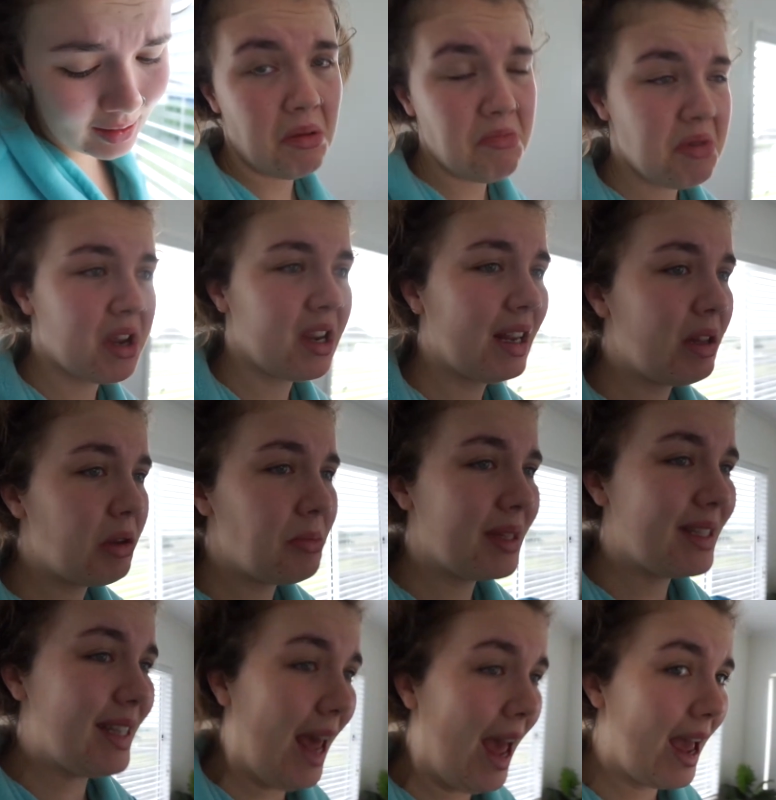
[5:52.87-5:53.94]
I'm gonna get a little bit
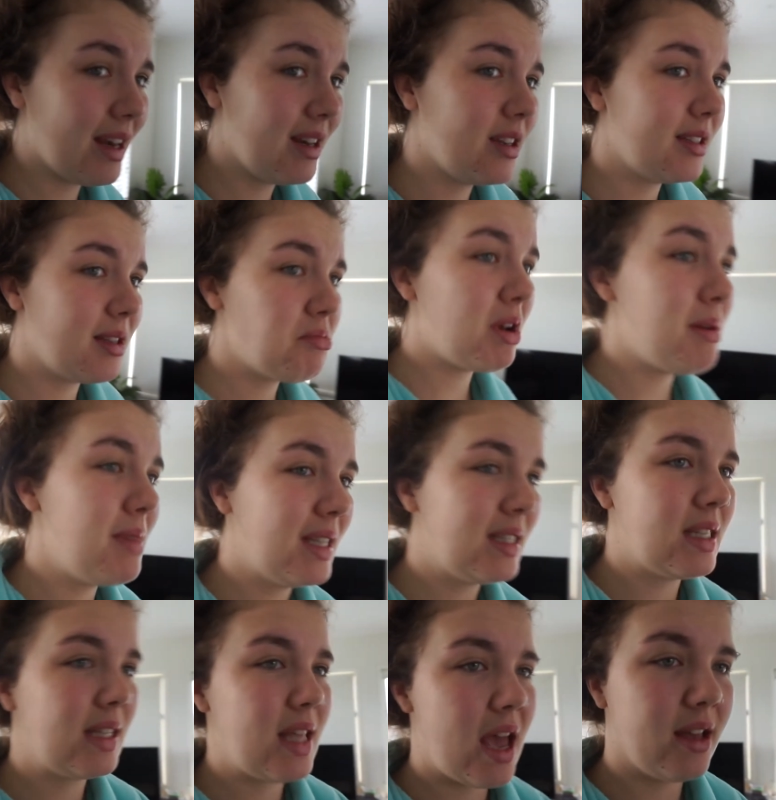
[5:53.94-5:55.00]
sad because I'm gonna miss
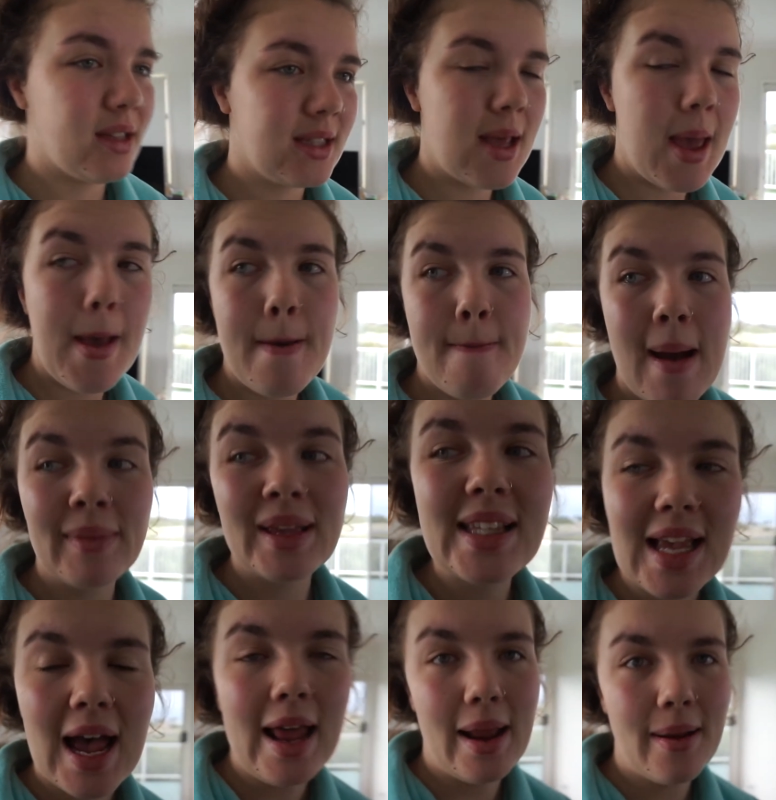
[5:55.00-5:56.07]
this house. I'm
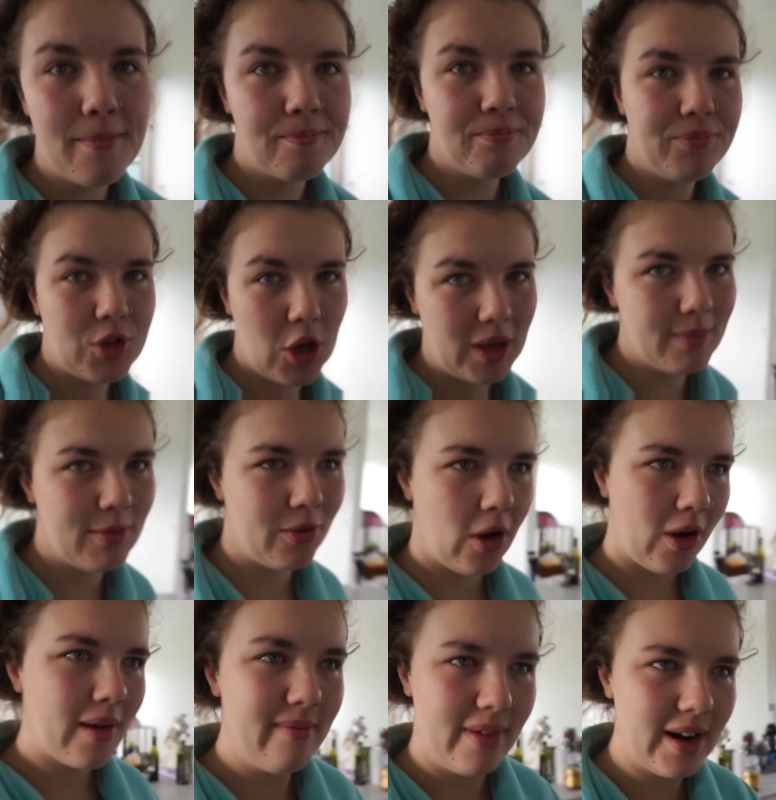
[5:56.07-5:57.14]
excited, don't get me wrong.
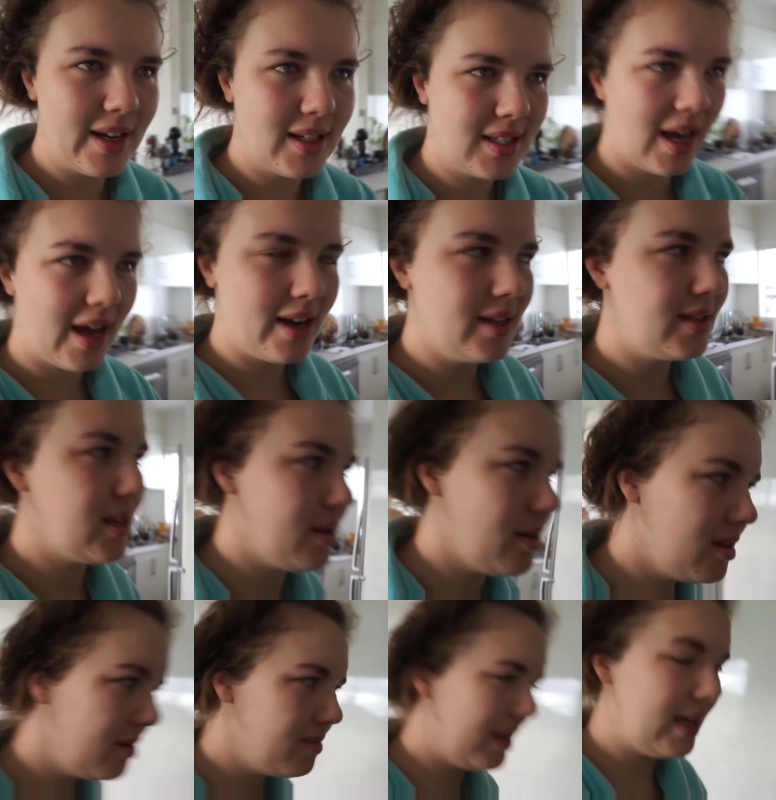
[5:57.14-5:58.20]
I'm very excited to
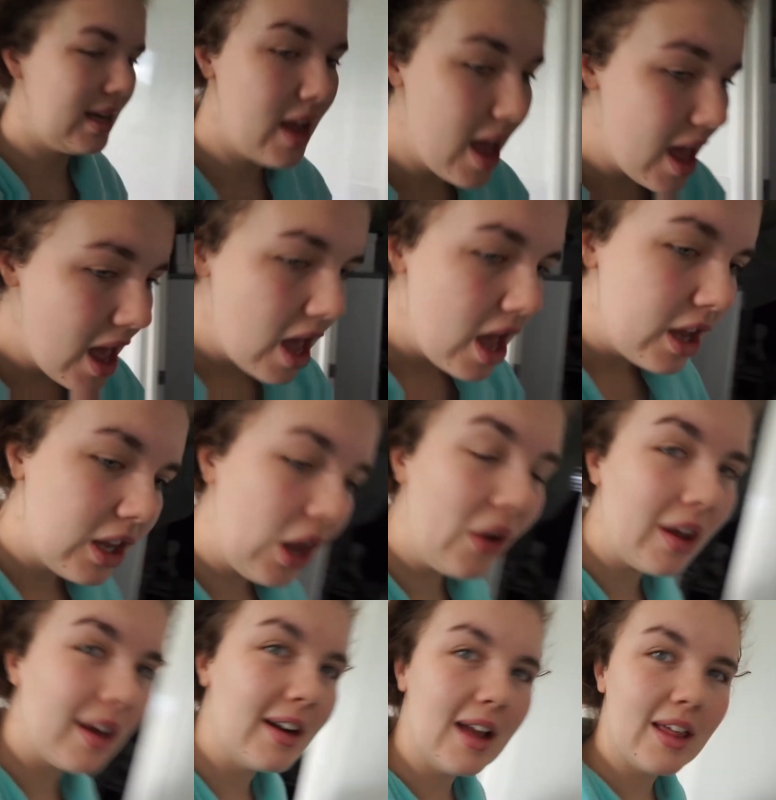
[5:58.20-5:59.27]
be
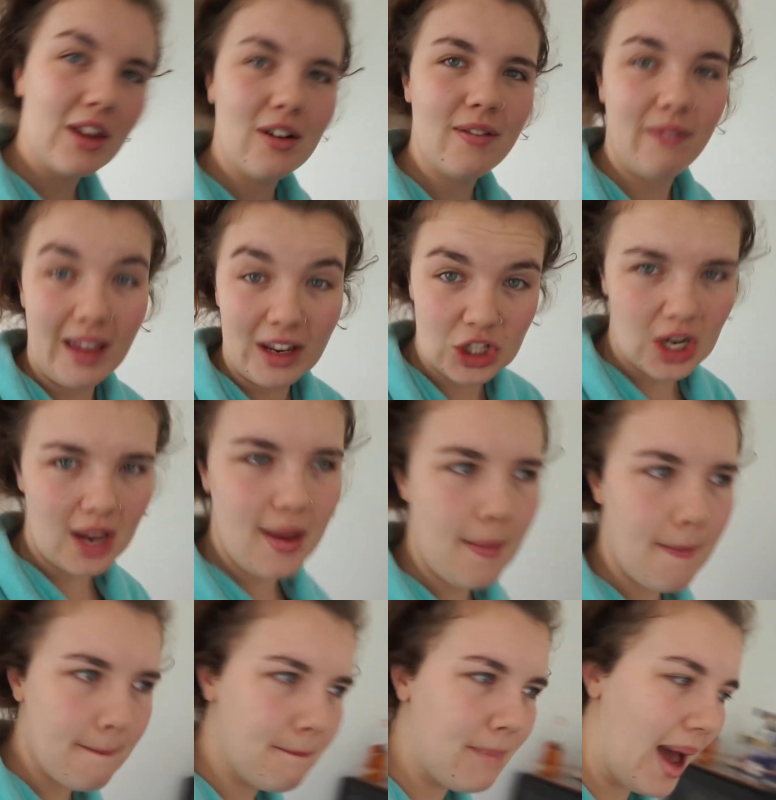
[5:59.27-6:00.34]
going on another adventure,
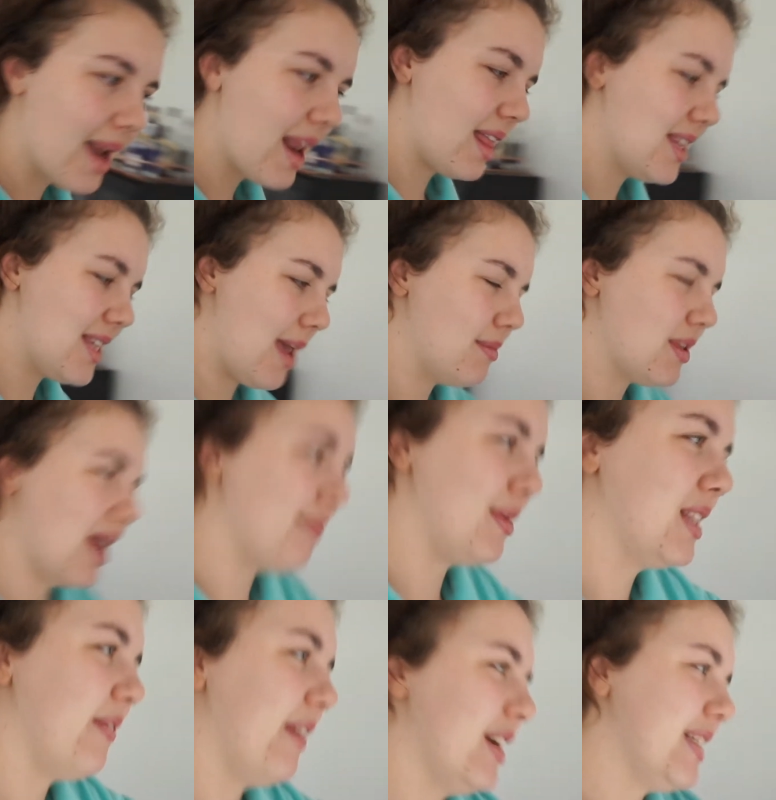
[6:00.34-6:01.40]
but at the same time,
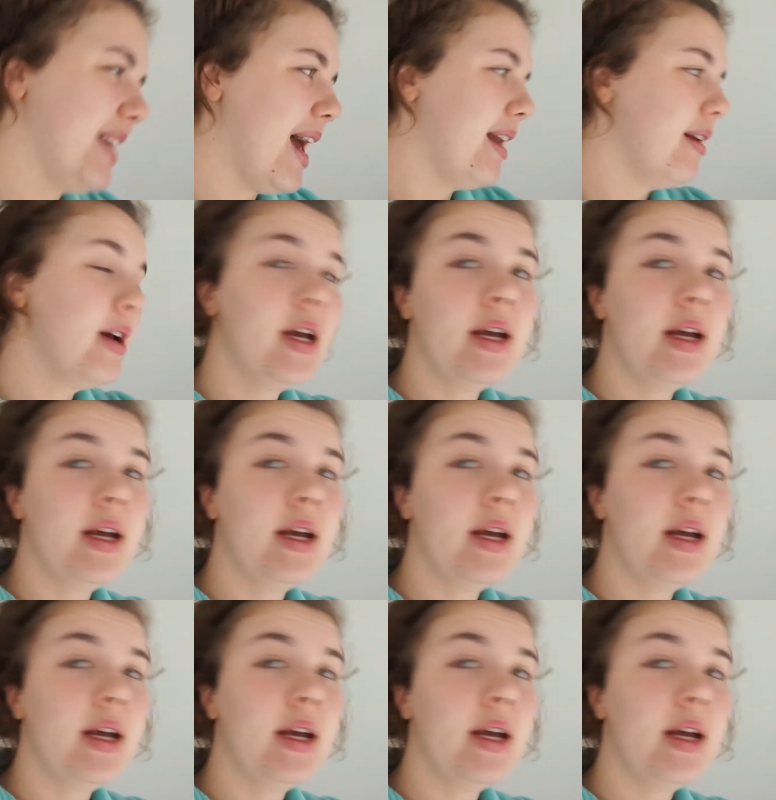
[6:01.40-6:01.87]
it's very sad.